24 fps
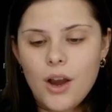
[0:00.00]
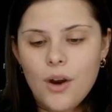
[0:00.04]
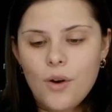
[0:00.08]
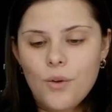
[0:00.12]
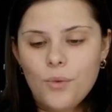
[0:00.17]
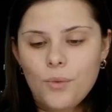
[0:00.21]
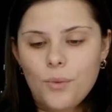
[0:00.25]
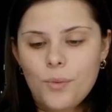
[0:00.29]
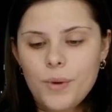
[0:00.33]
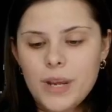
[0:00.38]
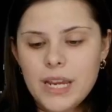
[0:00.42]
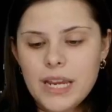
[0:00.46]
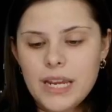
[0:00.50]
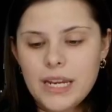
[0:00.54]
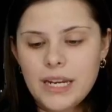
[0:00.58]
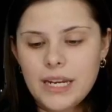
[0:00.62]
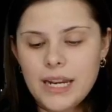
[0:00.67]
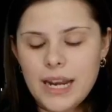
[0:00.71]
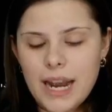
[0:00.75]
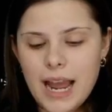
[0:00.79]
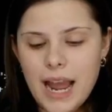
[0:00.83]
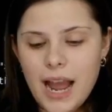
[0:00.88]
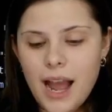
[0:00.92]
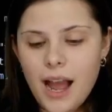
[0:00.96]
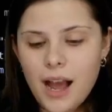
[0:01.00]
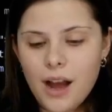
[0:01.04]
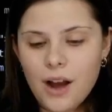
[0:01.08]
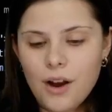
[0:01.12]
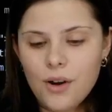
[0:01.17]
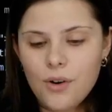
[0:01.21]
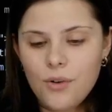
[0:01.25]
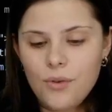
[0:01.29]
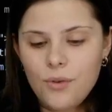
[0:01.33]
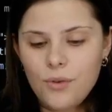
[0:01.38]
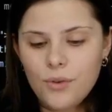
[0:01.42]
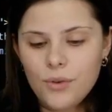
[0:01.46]
we
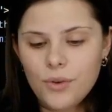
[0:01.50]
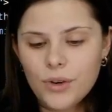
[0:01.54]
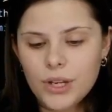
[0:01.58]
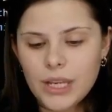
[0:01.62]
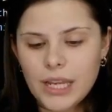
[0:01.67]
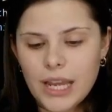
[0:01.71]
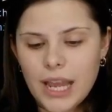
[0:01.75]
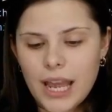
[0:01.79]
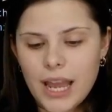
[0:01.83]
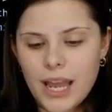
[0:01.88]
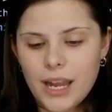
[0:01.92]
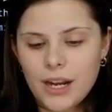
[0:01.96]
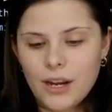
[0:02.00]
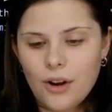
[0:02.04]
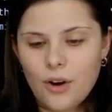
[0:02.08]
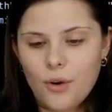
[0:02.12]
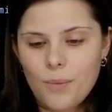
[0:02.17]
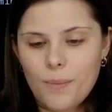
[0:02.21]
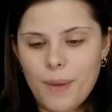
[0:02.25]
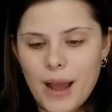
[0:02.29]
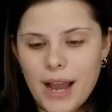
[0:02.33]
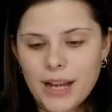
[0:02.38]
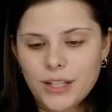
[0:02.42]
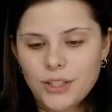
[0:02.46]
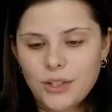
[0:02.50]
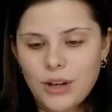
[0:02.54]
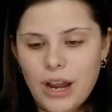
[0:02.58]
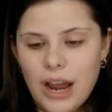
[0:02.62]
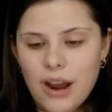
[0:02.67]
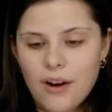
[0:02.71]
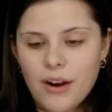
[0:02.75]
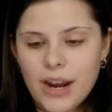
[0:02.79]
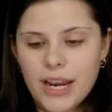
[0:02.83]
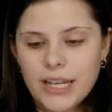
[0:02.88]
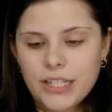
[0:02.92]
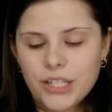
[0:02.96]
now can go back to
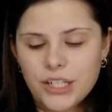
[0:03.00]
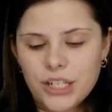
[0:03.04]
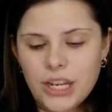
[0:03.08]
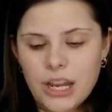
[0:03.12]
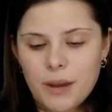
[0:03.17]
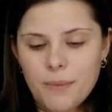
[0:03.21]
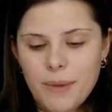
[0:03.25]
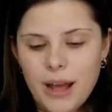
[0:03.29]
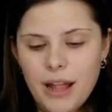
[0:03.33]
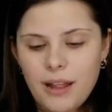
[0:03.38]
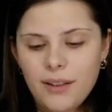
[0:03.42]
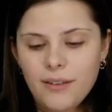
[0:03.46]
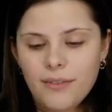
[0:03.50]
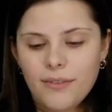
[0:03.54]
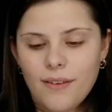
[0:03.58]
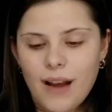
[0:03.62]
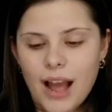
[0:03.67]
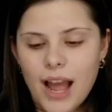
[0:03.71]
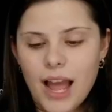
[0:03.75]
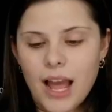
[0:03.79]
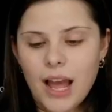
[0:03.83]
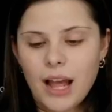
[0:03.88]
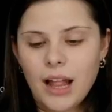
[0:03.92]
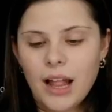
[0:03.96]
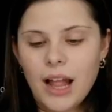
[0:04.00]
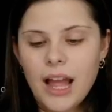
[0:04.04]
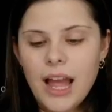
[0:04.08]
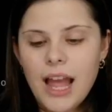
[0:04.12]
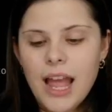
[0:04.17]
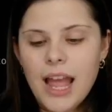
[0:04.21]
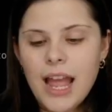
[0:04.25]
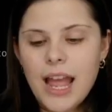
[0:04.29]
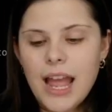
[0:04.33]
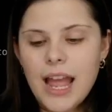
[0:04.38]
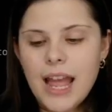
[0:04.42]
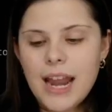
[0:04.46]
our HTML file
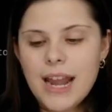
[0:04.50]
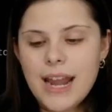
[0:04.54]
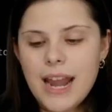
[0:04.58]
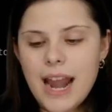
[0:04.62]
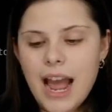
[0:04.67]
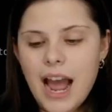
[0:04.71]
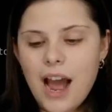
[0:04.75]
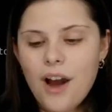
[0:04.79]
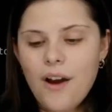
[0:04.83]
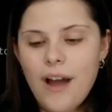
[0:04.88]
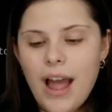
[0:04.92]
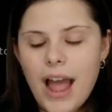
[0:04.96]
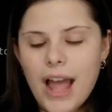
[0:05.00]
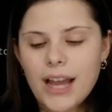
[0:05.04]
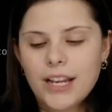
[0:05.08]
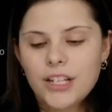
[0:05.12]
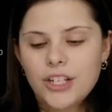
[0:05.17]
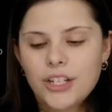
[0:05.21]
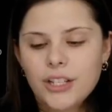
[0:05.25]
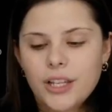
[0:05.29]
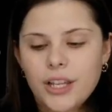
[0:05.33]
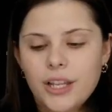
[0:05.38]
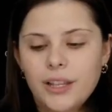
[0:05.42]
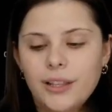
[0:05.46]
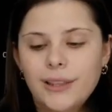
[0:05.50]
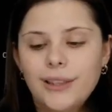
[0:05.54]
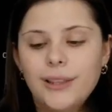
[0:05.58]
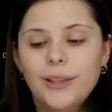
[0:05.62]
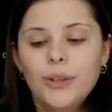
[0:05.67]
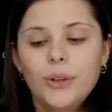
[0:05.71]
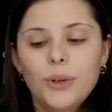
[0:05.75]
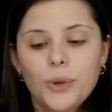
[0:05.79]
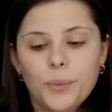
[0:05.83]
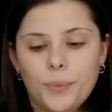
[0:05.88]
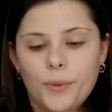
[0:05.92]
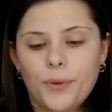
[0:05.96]
and now actually
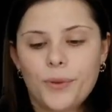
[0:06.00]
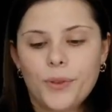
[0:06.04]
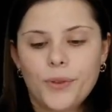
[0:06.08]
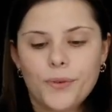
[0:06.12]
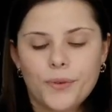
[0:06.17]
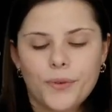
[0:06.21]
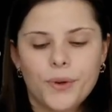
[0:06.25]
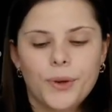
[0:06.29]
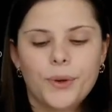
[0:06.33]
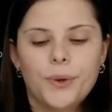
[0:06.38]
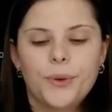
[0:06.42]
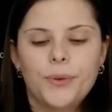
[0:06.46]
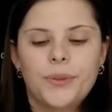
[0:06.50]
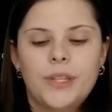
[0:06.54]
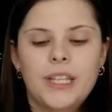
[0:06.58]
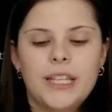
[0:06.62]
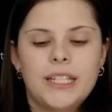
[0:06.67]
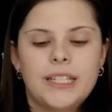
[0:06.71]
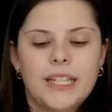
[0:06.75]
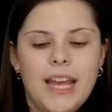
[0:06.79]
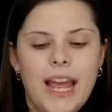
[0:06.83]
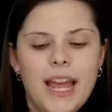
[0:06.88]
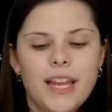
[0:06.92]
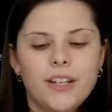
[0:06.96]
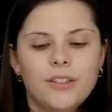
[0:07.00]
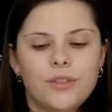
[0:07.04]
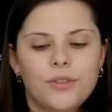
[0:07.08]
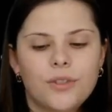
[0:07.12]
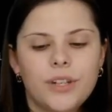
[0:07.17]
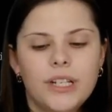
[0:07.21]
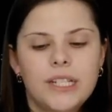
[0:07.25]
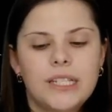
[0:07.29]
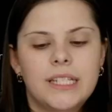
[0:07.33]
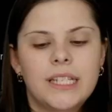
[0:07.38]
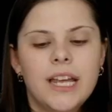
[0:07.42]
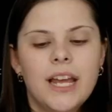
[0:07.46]
loop through these
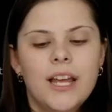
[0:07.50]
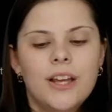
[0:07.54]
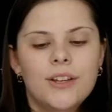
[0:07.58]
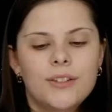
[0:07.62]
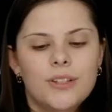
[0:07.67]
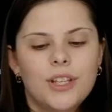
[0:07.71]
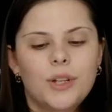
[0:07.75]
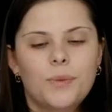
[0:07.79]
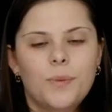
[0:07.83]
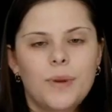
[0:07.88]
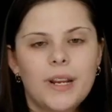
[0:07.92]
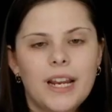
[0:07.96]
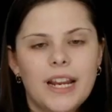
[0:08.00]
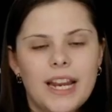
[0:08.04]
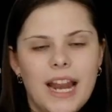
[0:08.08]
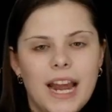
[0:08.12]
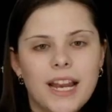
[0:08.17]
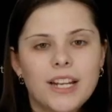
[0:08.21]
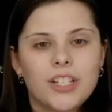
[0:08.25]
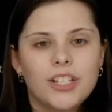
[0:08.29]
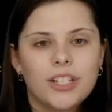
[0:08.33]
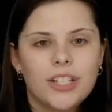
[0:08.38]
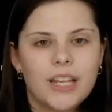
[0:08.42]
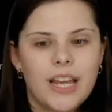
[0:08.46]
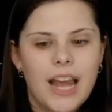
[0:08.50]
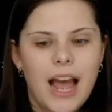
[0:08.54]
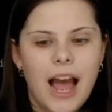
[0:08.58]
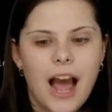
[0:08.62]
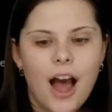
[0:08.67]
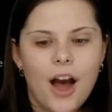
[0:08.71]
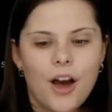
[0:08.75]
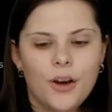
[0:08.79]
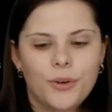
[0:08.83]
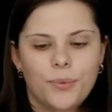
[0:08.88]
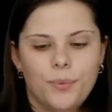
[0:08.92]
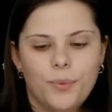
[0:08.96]
entries so that we can actually
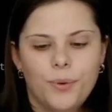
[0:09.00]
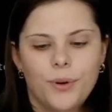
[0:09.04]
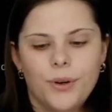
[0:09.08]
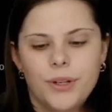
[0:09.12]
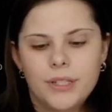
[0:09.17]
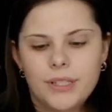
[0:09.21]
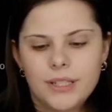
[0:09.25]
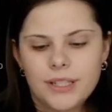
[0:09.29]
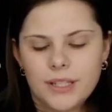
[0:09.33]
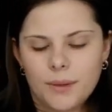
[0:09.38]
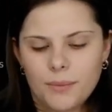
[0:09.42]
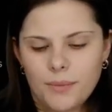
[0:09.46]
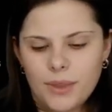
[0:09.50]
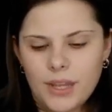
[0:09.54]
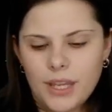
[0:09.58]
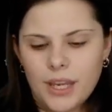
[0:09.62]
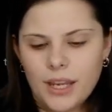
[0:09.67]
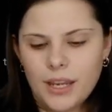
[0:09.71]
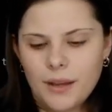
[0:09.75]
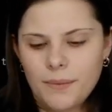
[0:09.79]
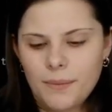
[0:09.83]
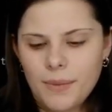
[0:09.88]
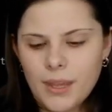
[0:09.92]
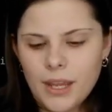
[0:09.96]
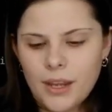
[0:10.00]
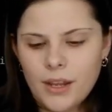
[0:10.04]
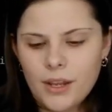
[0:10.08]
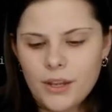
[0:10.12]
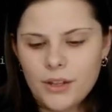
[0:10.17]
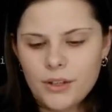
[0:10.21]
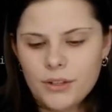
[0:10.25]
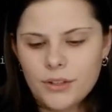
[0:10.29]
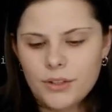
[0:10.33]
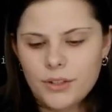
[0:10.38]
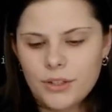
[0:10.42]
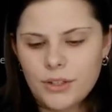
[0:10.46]
output something.
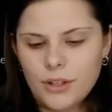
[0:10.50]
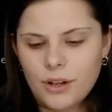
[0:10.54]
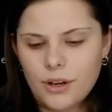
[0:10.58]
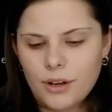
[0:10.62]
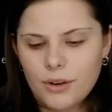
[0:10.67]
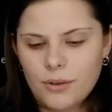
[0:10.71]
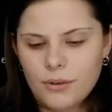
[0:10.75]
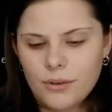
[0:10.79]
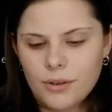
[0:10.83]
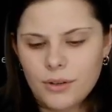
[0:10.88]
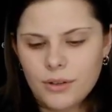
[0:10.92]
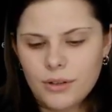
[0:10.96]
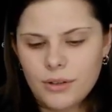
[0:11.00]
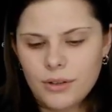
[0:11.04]
So